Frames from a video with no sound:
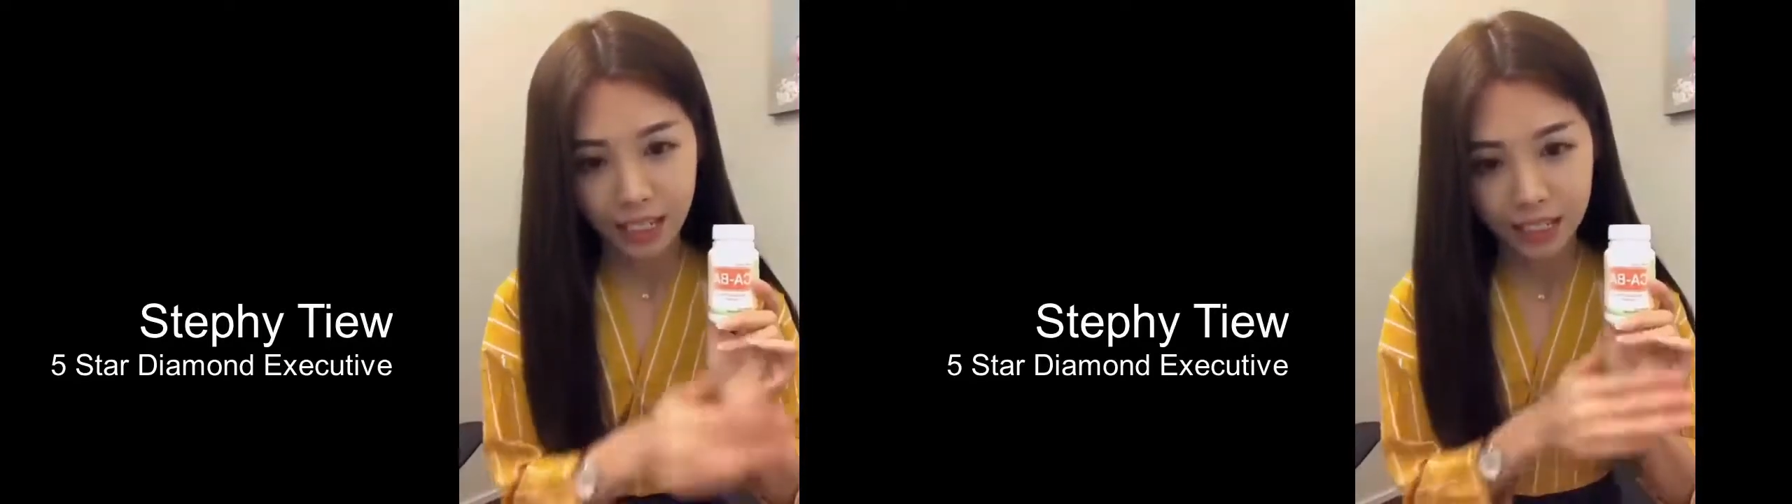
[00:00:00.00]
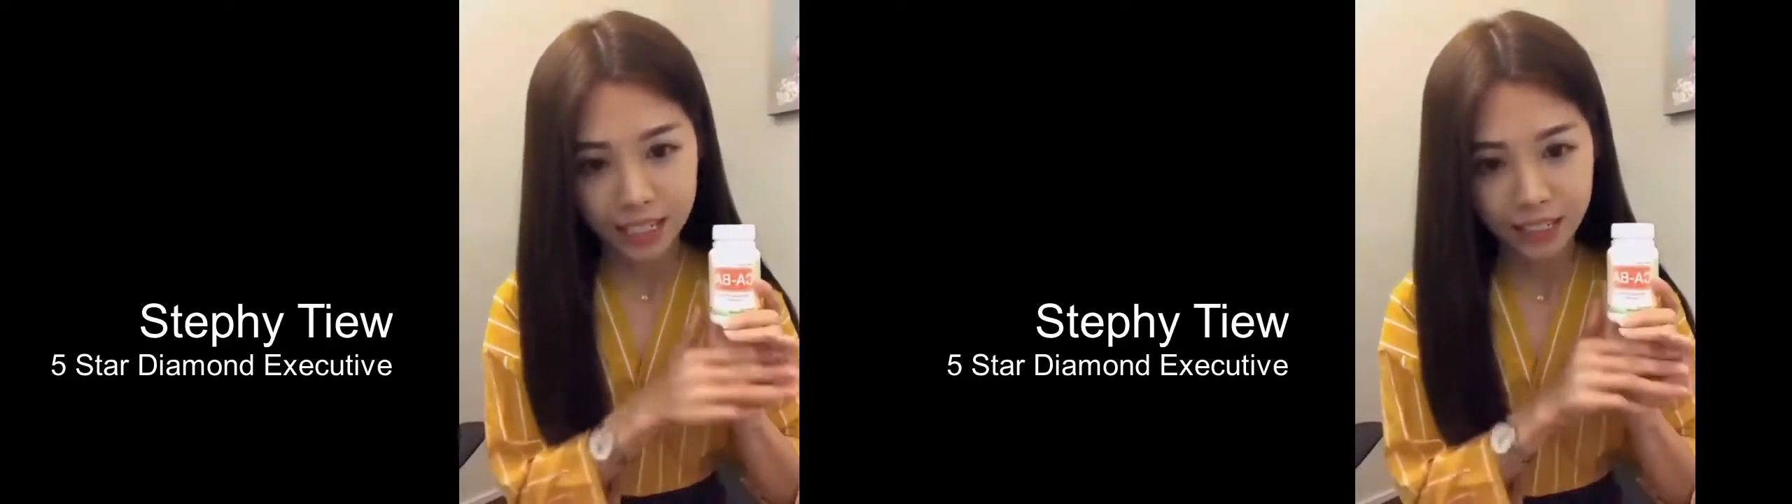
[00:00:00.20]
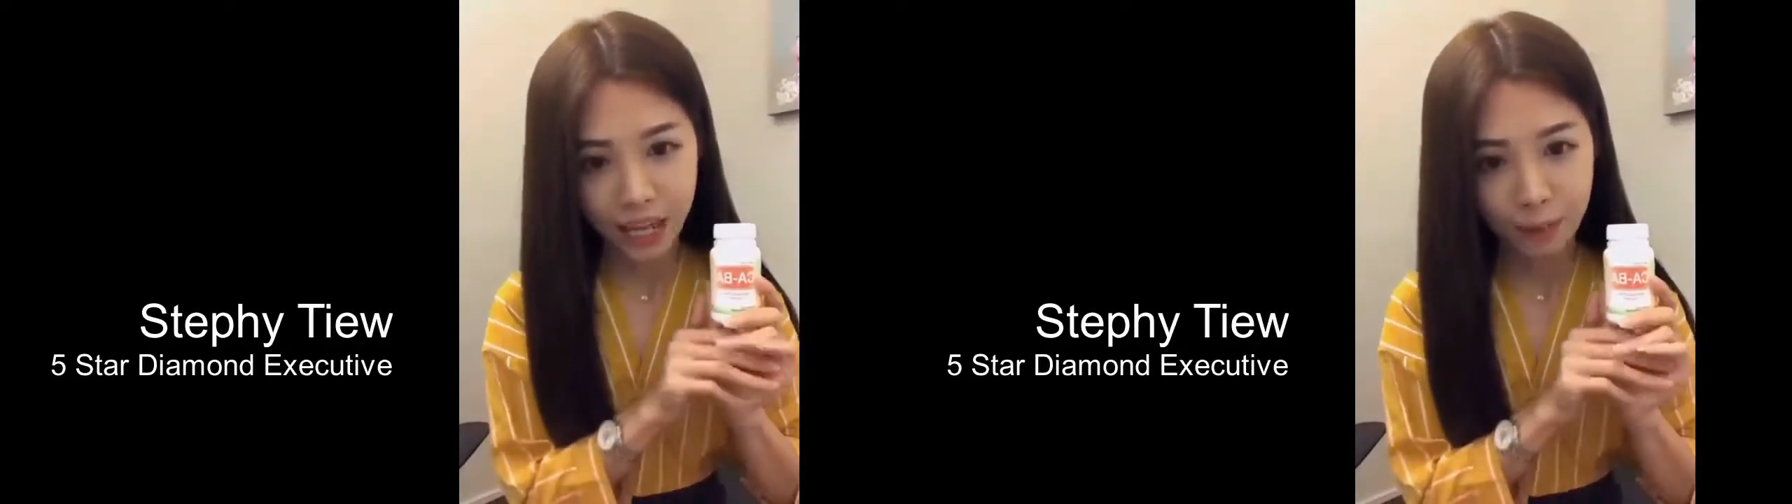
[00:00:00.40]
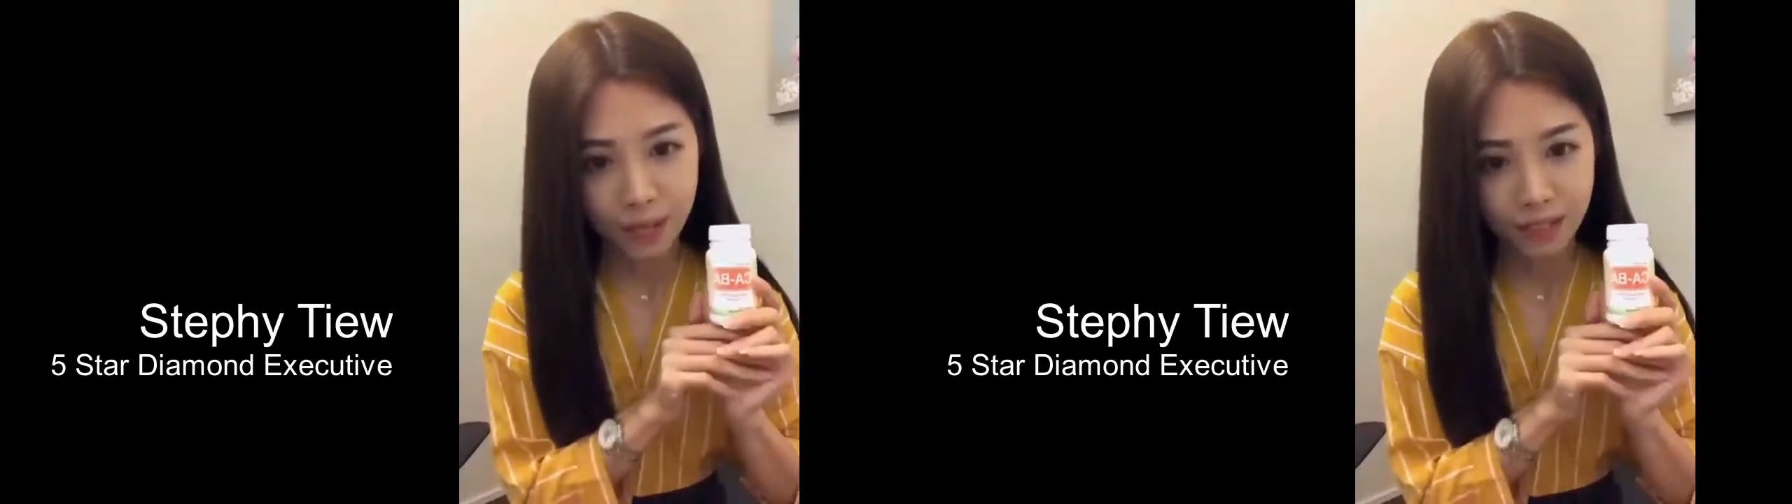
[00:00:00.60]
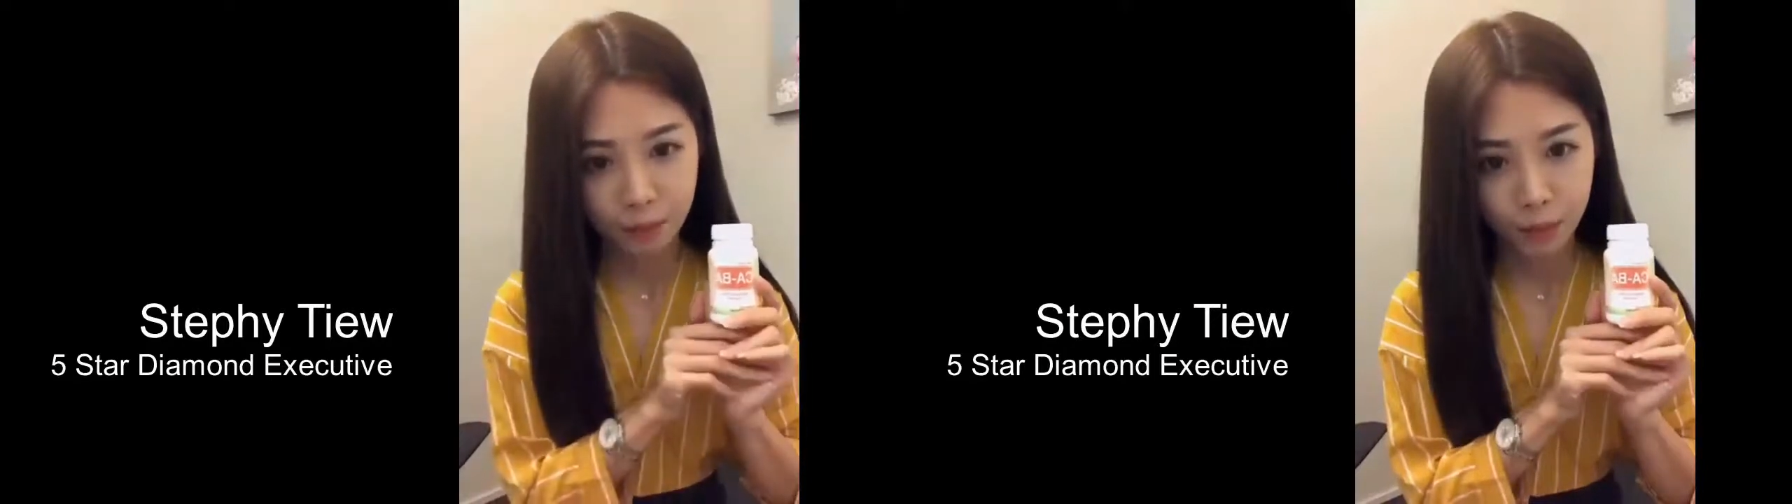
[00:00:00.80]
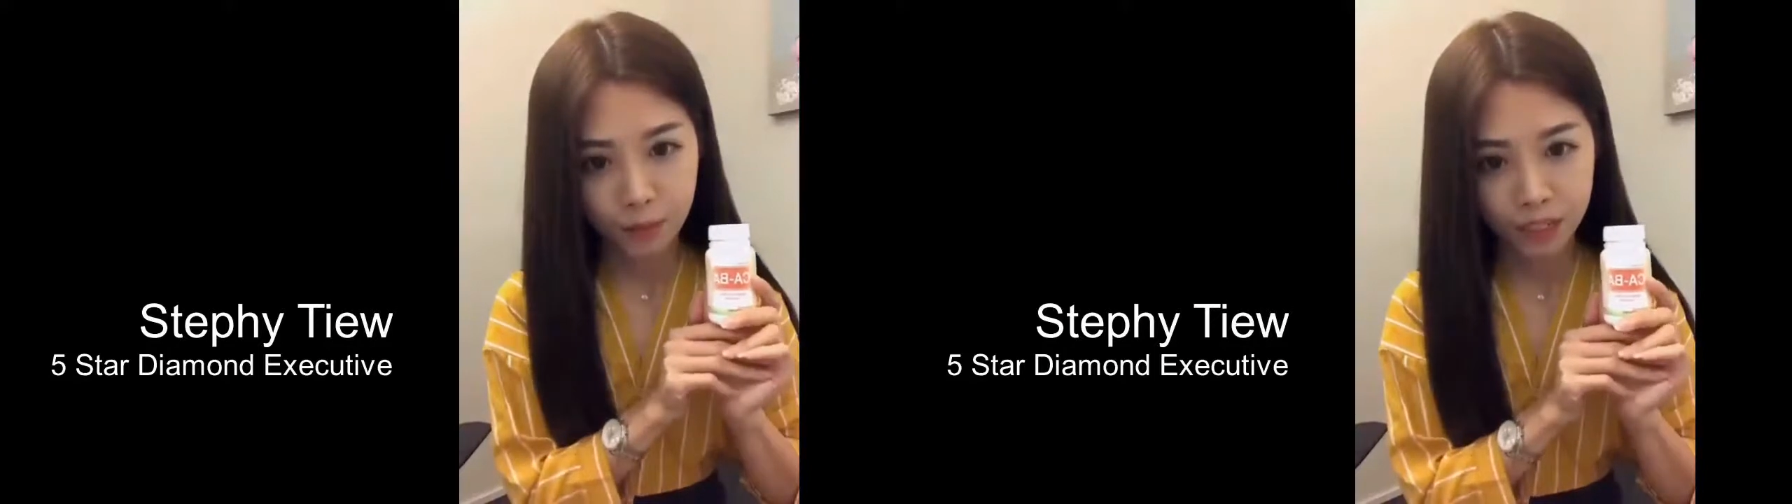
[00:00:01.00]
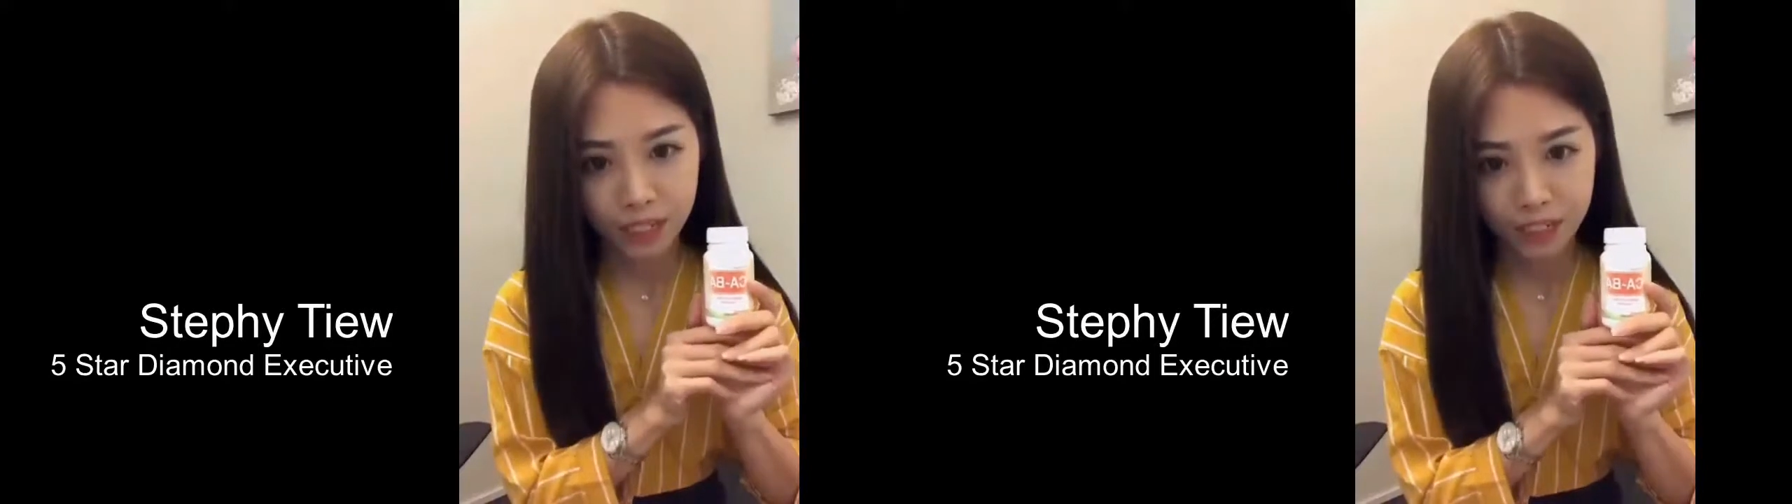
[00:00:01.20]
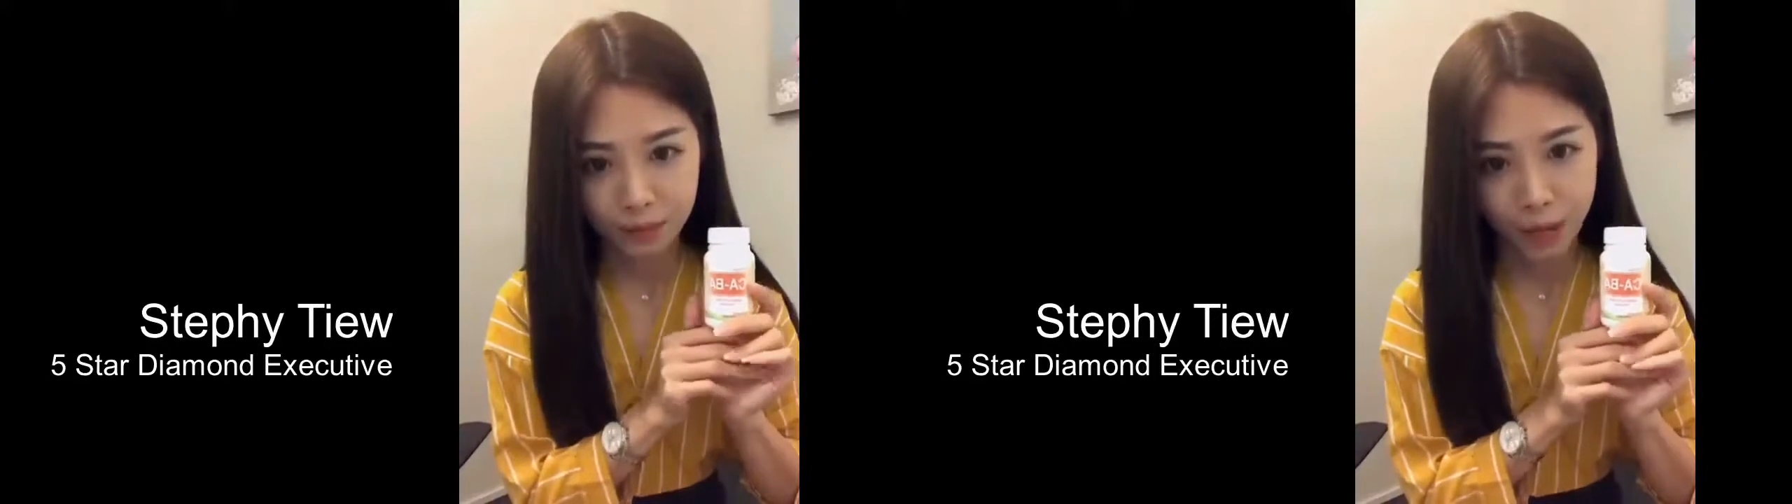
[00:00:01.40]
This kaba supplement
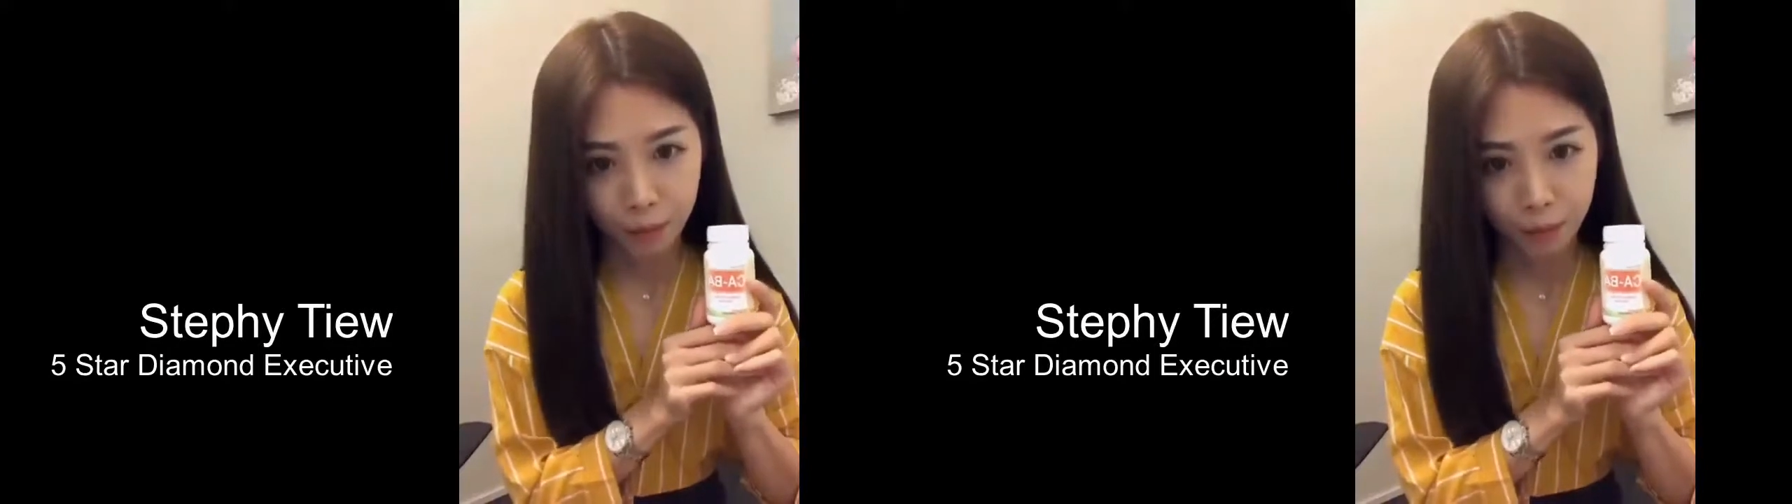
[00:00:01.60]
is my